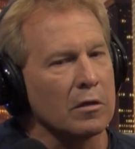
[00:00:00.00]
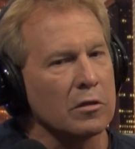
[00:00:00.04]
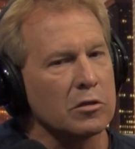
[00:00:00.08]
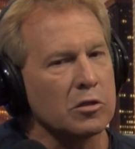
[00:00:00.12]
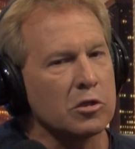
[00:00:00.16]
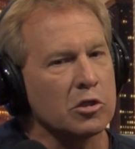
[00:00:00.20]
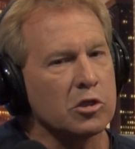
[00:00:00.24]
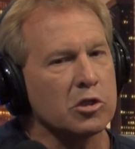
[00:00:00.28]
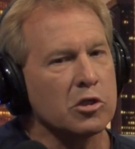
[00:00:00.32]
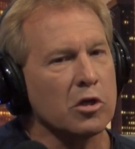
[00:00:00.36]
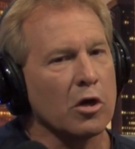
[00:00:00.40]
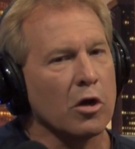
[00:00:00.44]

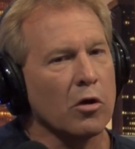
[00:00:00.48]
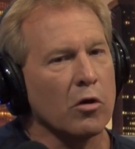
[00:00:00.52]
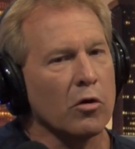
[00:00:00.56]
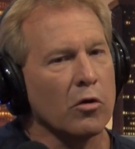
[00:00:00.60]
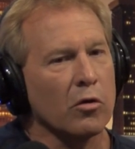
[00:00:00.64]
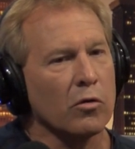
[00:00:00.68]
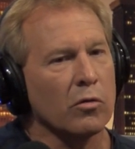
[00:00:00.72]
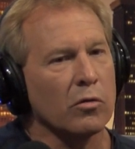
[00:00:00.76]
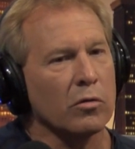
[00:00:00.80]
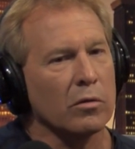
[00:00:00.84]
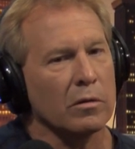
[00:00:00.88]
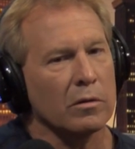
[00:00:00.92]

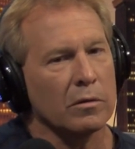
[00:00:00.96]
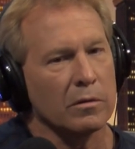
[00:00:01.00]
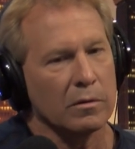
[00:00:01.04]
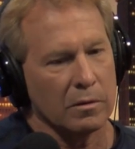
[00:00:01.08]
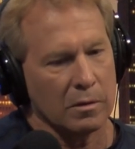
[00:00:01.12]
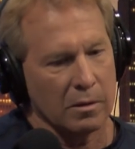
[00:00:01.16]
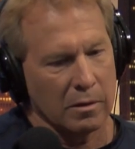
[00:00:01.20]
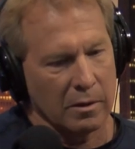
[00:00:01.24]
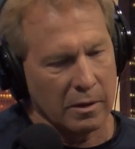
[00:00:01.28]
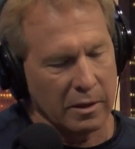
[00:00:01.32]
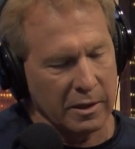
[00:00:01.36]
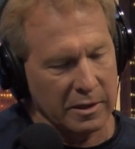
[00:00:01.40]
So
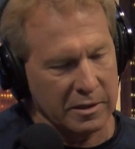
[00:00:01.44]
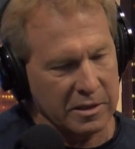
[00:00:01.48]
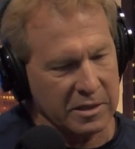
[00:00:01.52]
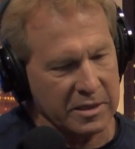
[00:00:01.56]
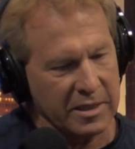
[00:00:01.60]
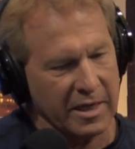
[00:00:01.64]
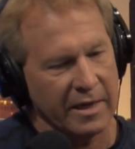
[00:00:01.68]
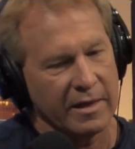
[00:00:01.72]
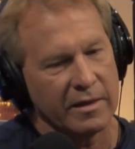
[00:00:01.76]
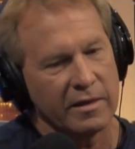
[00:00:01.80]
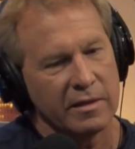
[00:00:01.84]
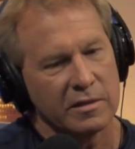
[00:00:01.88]
let's
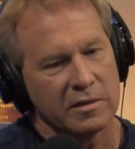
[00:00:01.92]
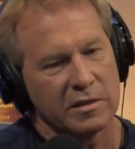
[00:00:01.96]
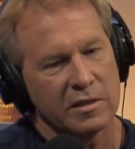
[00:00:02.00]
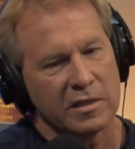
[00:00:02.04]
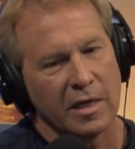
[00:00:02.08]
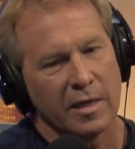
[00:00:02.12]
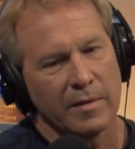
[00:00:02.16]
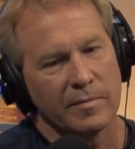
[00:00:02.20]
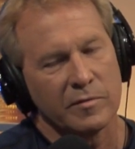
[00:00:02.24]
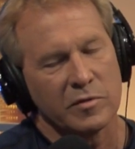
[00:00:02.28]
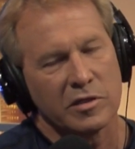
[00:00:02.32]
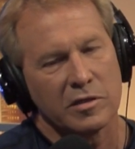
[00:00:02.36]
take this
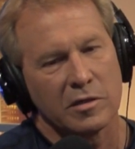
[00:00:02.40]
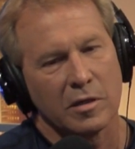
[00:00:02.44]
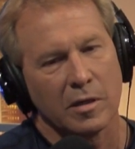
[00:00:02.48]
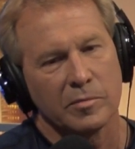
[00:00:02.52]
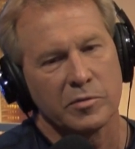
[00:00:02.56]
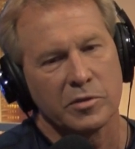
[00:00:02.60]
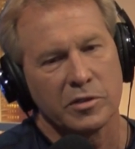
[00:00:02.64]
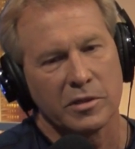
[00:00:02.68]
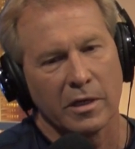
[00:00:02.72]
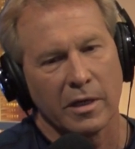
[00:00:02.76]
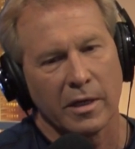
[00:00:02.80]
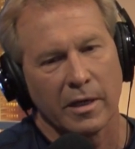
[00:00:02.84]
same
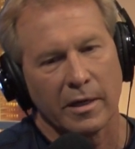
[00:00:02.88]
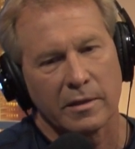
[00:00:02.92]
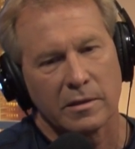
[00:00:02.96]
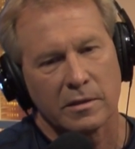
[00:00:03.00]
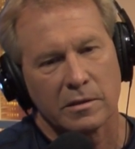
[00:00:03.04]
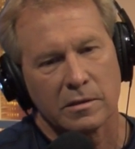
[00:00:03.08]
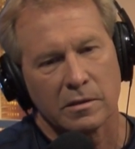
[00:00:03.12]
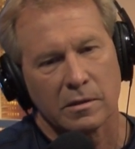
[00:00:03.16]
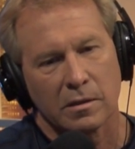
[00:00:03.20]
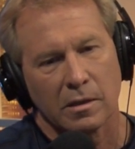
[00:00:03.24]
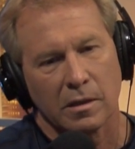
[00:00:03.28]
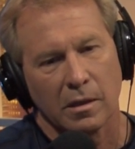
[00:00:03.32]

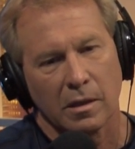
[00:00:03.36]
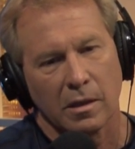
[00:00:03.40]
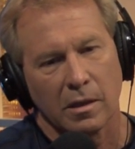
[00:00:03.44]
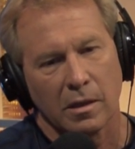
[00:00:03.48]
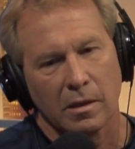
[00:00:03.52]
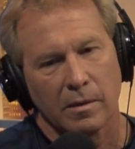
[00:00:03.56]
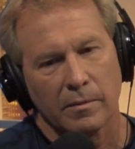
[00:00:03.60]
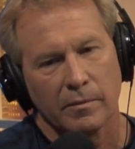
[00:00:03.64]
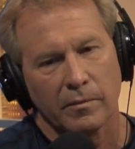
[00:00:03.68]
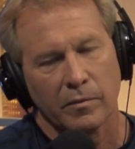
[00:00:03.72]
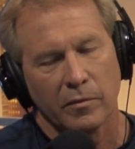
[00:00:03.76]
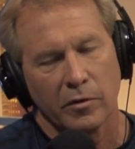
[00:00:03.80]
subject
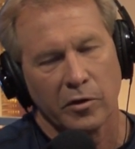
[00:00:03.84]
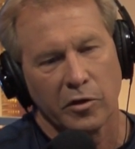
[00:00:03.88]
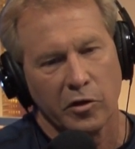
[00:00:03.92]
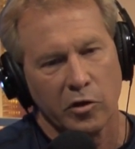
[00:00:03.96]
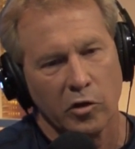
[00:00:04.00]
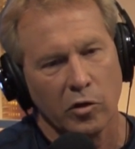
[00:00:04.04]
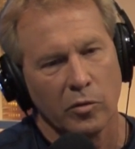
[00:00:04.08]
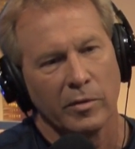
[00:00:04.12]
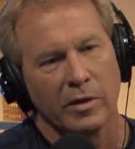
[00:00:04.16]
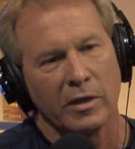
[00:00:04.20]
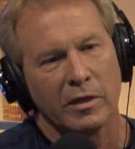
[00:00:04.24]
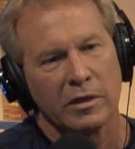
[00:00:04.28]
um,
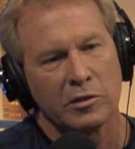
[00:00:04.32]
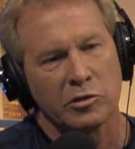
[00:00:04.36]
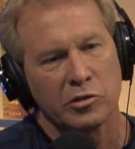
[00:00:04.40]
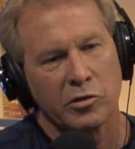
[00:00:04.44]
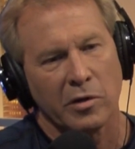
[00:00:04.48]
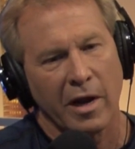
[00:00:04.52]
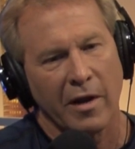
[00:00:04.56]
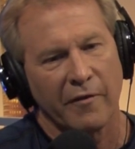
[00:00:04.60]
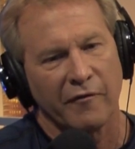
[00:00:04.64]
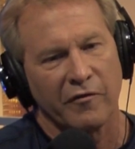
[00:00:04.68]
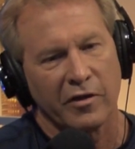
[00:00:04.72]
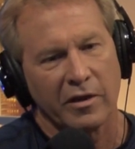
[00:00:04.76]
human
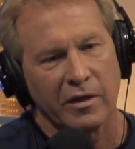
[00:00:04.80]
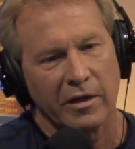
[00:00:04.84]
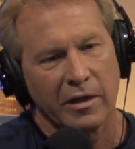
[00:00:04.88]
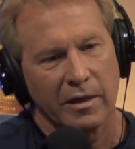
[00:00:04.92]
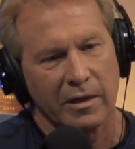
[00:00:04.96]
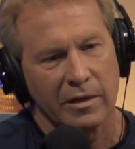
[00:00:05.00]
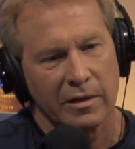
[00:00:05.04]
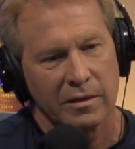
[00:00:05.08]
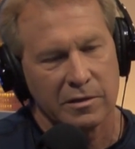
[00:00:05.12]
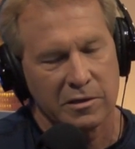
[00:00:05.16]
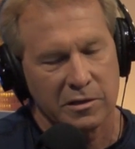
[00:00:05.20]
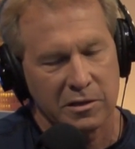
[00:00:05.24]

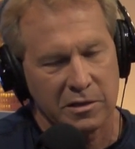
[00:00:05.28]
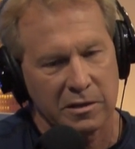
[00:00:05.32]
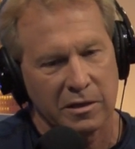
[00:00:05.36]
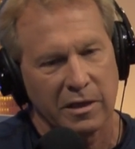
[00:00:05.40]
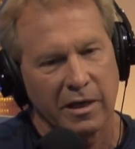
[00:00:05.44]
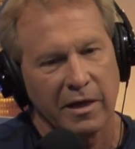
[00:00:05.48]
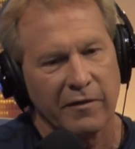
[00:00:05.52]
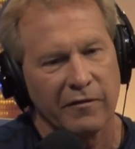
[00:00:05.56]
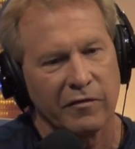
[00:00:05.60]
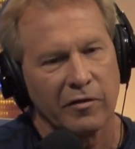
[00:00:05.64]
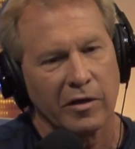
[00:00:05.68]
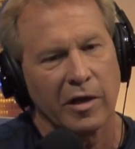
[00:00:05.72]
trafficking,
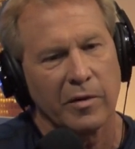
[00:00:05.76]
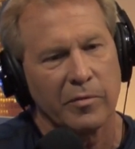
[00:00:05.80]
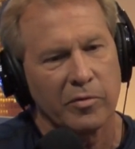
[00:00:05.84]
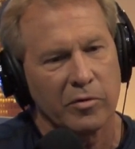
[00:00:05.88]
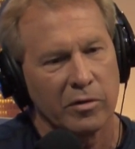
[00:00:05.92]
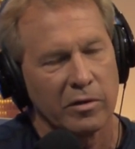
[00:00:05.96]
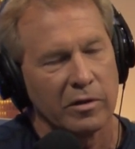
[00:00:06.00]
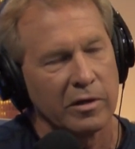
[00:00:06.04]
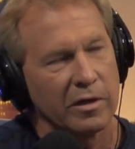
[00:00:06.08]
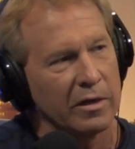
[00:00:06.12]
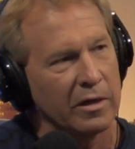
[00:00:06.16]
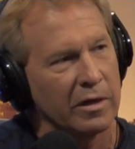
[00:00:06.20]
slave
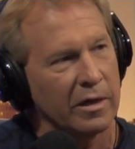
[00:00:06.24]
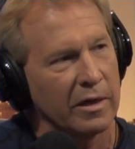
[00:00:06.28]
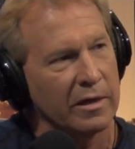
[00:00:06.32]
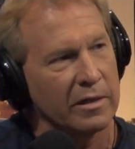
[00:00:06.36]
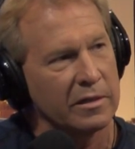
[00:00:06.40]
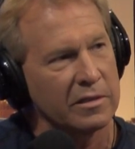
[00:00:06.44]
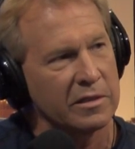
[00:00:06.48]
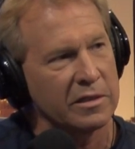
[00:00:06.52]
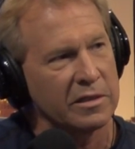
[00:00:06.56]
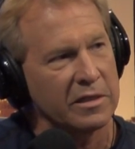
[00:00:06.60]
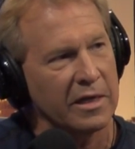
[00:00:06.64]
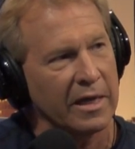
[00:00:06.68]
labor in the
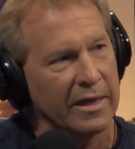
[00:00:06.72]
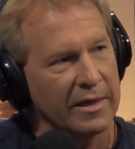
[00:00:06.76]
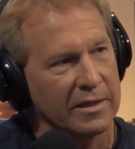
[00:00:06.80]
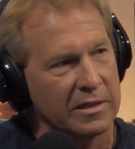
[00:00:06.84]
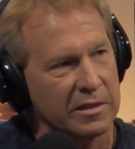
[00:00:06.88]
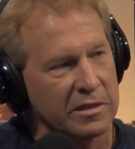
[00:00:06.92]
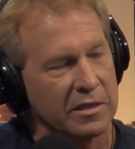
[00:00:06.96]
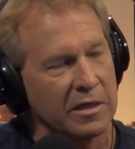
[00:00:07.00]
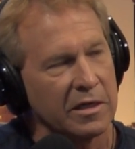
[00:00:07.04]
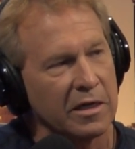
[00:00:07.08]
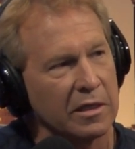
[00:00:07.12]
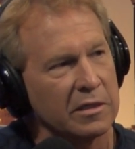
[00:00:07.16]
United
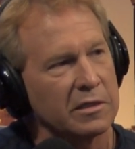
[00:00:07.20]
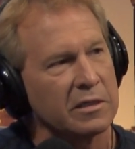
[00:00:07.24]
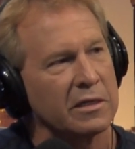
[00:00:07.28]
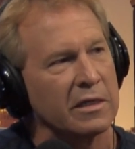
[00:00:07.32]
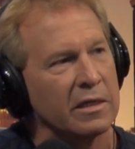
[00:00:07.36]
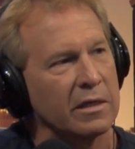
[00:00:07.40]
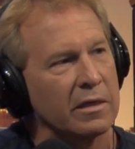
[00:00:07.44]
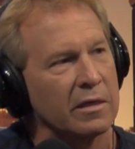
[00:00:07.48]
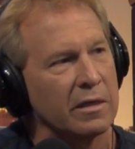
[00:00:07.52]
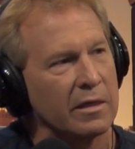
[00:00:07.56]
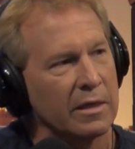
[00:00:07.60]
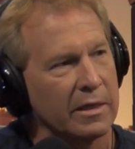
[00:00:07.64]
States. Does
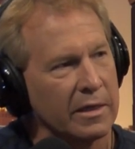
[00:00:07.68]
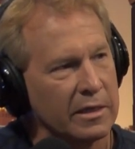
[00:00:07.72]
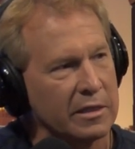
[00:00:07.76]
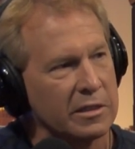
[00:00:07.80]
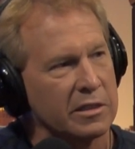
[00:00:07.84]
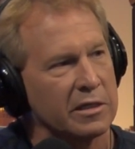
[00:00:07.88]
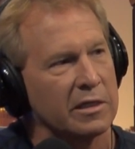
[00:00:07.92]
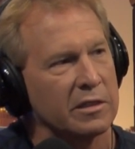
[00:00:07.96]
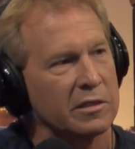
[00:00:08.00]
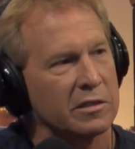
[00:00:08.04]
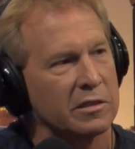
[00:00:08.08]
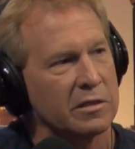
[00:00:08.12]
it
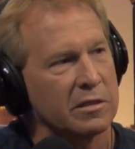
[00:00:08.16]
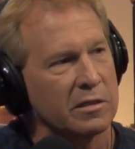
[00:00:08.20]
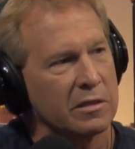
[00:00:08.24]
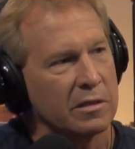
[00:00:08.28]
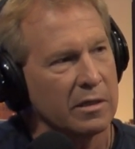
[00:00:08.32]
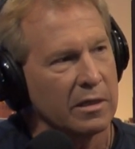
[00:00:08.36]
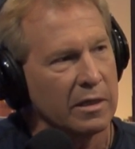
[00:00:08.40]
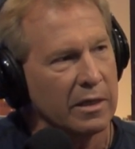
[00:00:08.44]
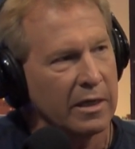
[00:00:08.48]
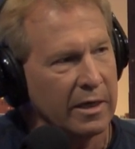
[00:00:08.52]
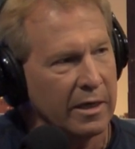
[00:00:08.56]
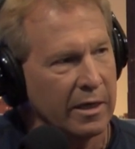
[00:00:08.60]
exist
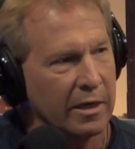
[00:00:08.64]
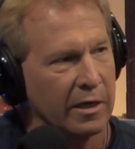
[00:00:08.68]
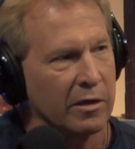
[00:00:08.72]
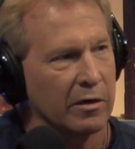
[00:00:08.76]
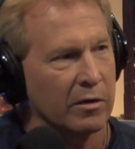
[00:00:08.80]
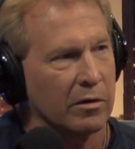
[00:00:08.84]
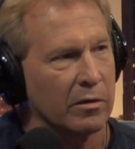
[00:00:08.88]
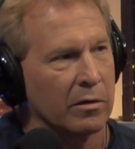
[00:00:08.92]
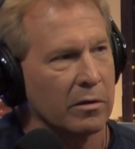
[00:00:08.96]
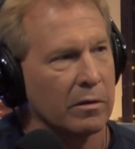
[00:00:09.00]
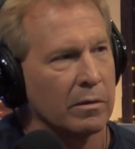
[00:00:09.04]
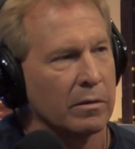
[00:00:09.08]

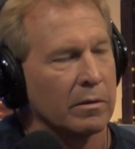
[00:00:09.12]
here?